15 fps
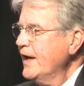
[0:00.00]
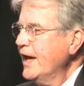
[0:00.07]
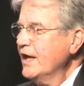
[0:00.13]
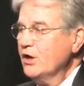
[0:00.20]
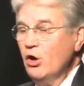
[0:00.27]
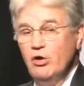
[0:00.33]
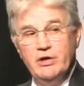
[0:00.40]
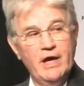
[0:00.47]

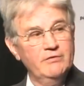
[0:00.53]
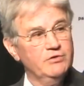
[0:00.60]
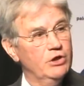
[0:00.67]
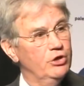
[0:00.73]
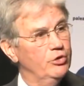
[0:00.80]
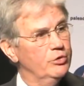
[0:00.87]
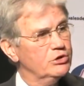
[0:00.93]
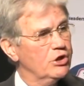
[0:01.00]
And all you have to
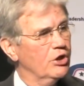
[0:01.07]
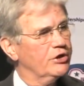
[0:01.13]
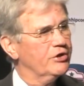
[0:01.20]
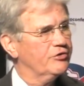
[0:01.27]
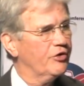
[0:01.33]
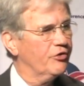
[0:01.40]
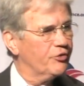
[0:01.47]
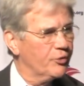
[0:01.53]
do is look
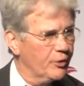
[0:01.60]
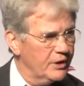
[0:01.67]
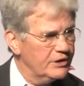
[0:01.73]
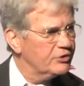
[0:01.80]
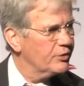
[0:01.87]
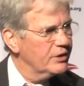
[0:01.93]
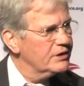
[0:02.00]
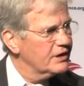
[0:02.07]
at the $3
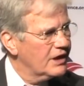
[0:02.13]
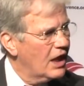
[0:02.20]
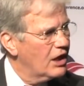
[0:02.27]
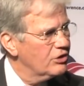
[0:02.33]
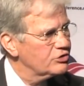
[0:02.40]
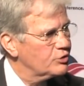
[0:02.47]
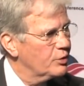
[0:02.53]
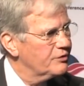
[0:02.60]
trillion
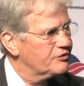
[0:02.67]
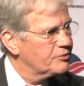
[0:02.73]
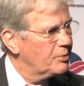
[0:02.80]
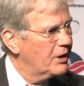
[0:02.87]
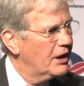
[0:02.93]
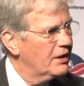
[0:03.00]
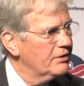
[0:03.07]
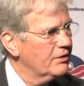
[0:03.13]
we've
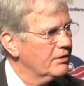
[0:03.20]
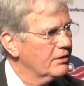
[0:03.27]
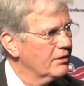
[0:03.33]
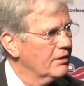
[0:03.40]
spent